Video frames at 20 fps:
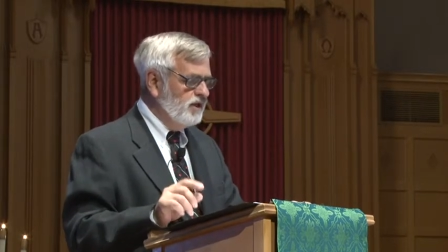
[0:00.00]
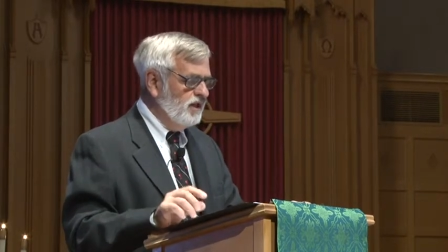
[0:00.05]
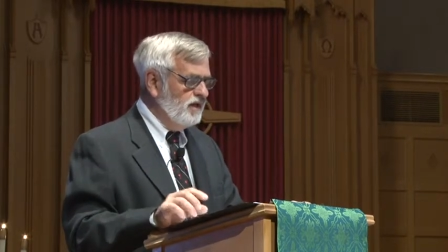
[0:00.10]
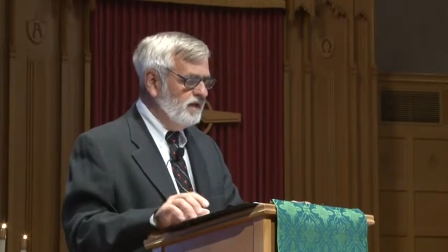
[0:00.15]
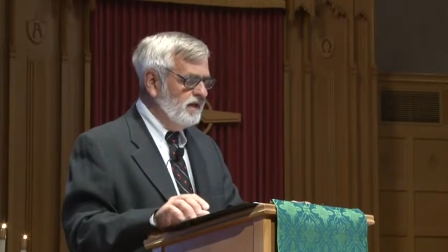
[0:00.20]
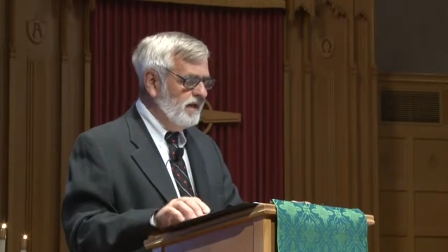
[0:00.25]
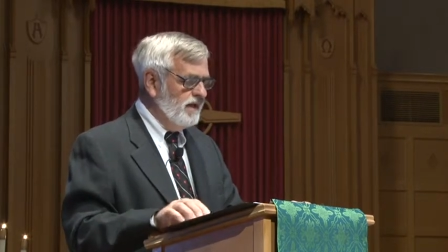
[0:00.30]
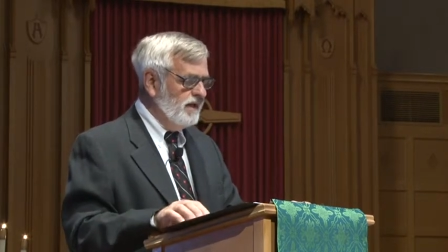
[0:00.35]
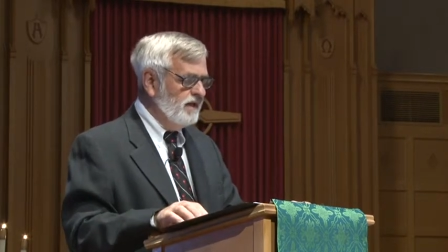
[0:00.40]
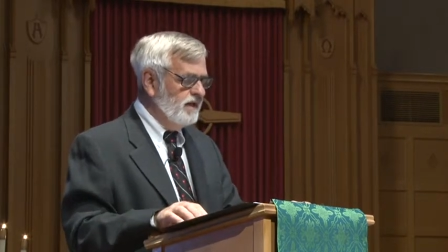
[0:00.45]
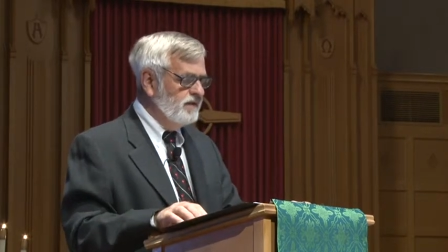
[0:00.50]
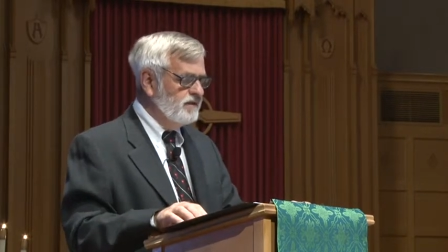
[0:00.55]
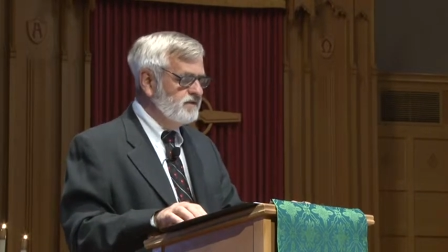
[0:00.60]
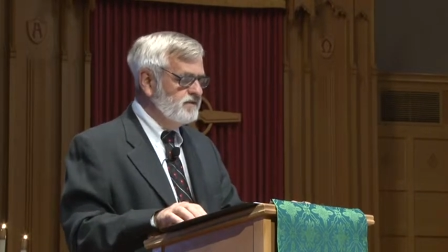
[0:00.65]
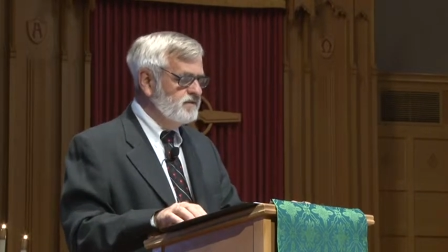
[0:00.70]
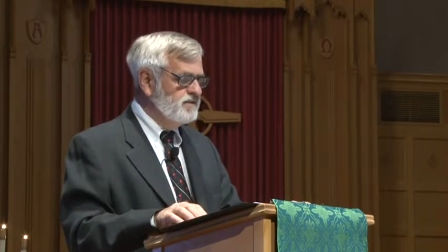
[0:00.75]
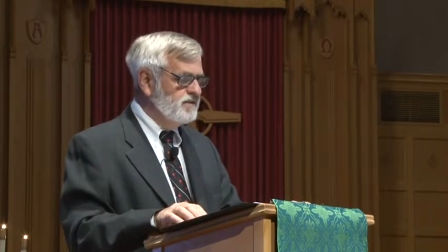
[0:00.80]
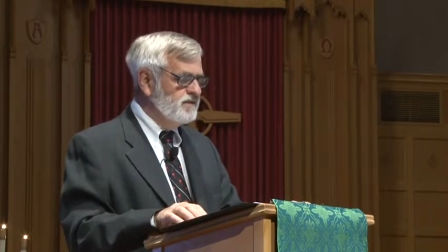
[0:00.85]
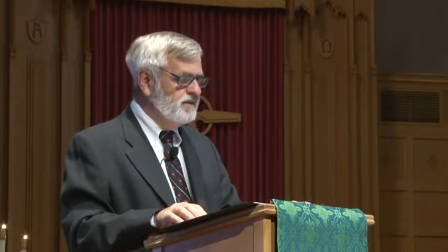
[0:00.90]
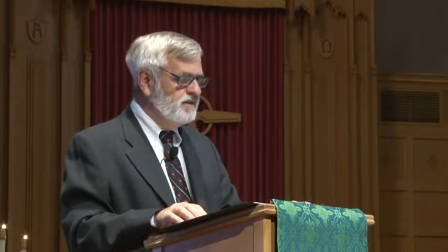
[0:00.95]
a
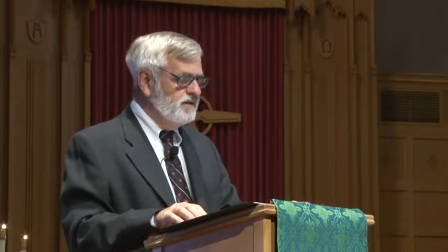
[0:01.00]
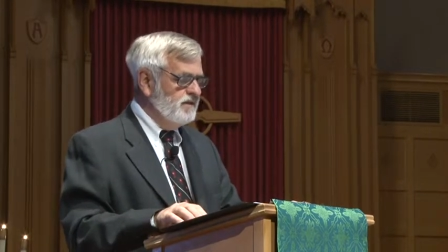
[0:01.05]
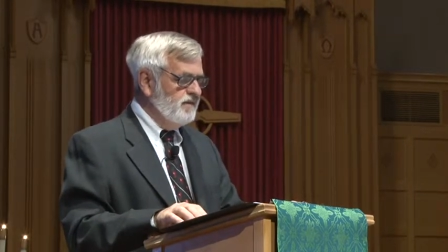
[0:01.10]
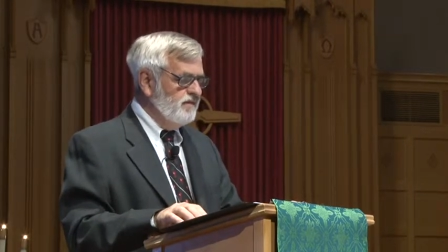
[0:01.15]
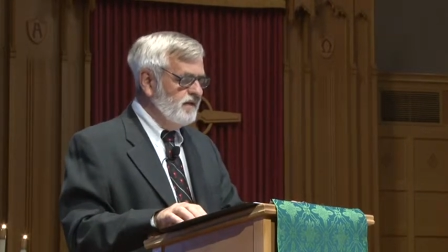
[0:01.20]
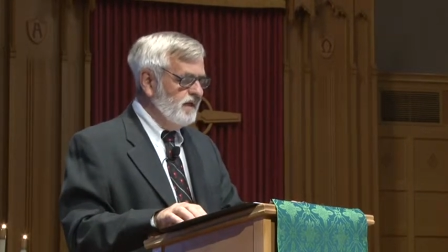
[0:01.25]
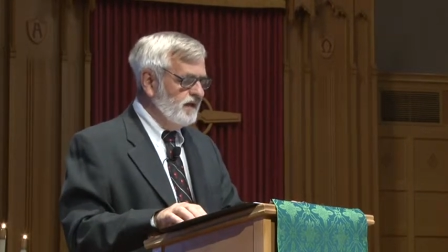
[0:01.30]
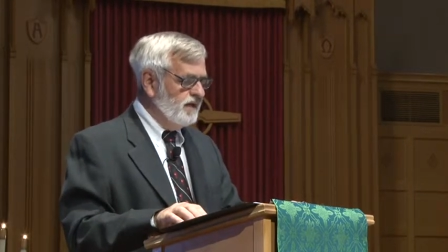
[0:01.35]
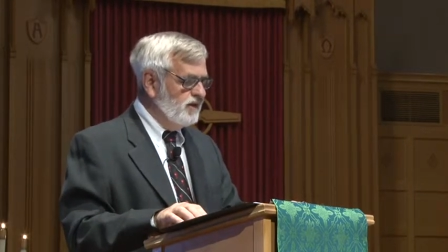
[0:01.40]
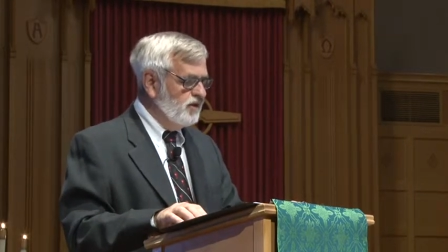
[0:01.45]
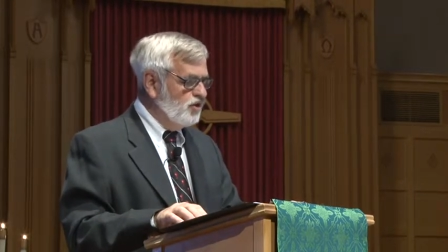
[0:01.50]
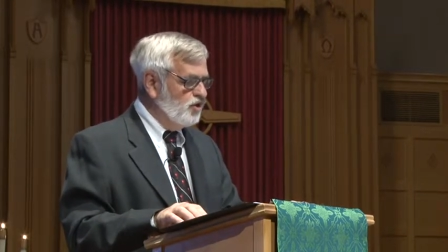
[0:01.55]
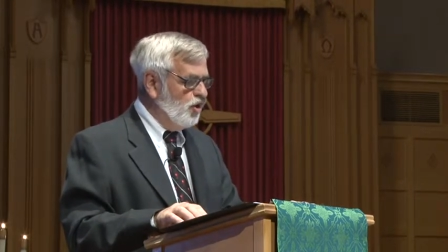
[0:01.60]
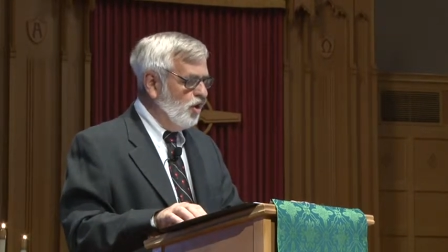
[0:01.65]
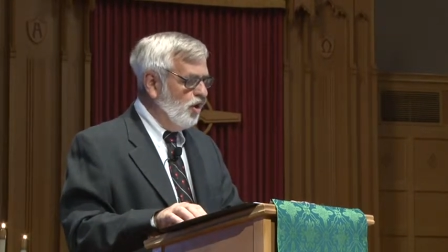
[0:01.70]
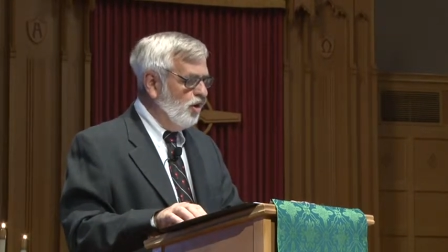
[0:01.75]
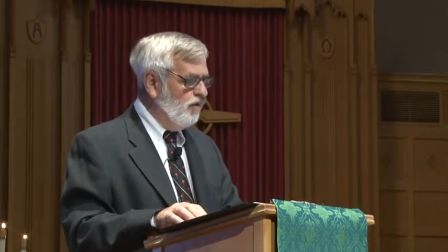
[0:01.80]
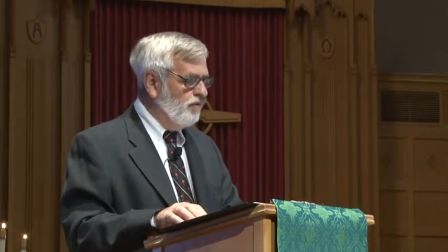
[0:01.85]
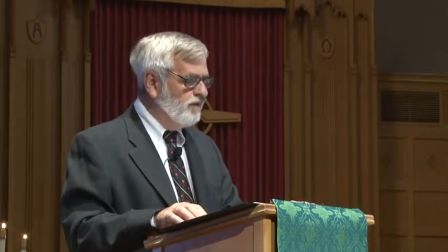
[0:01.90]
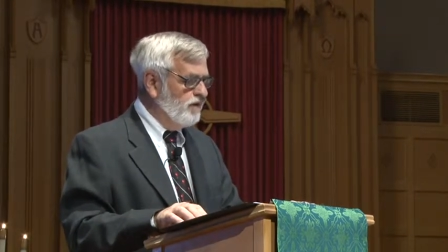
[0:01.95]
land they can
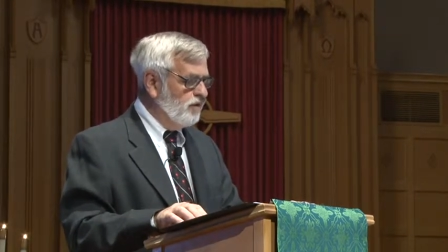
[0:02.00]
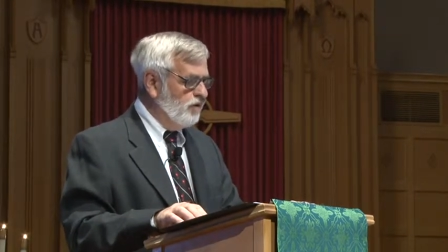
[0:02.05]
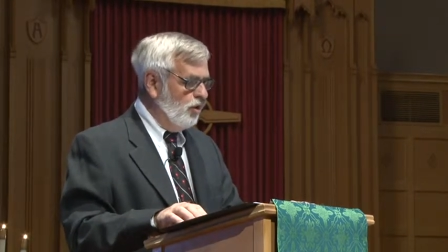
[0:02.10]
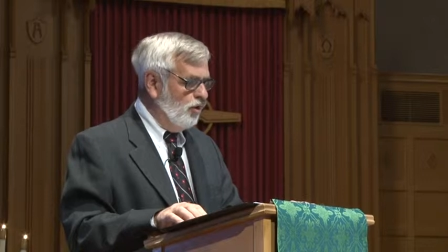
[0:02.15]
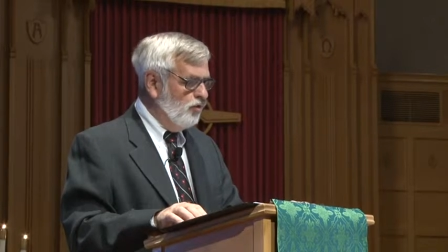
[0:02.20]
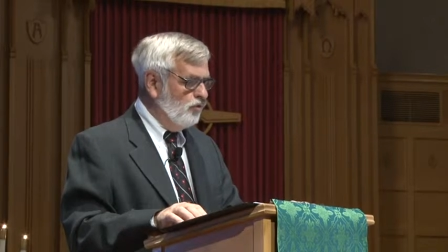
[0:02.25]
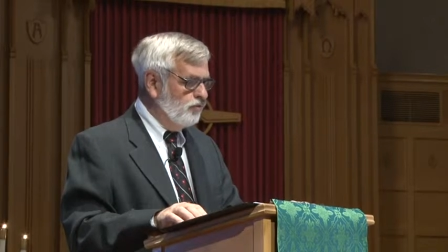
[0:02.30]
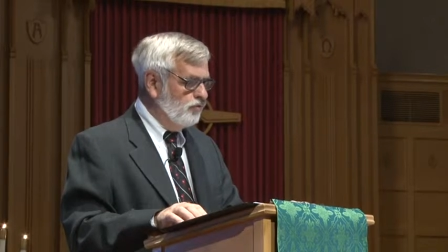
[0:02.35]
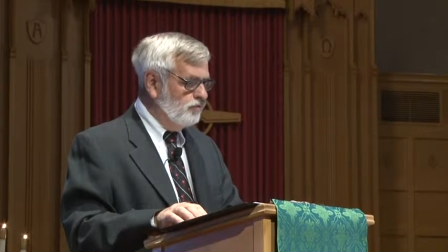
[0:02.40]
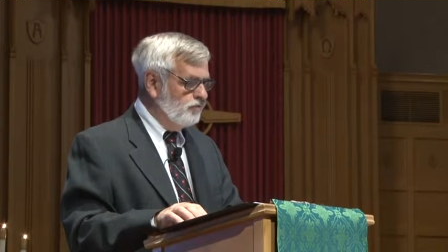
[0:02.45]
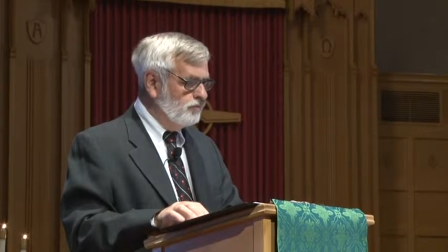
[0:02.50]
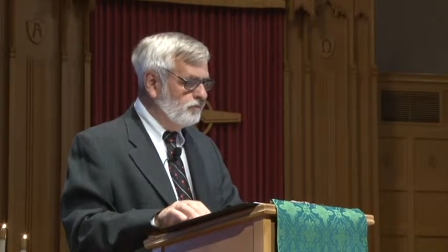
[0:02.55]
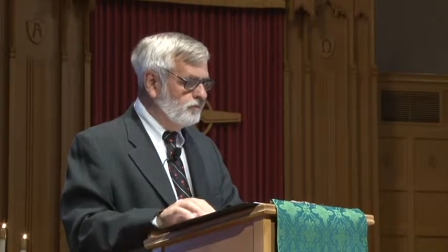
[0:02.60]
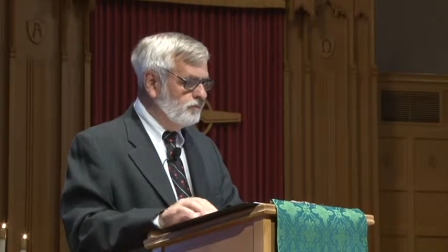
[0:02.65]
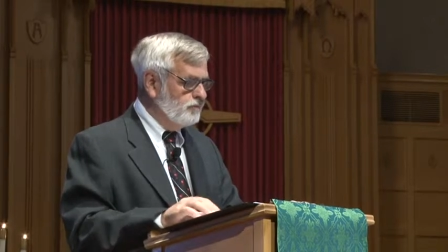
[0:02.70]
call their own.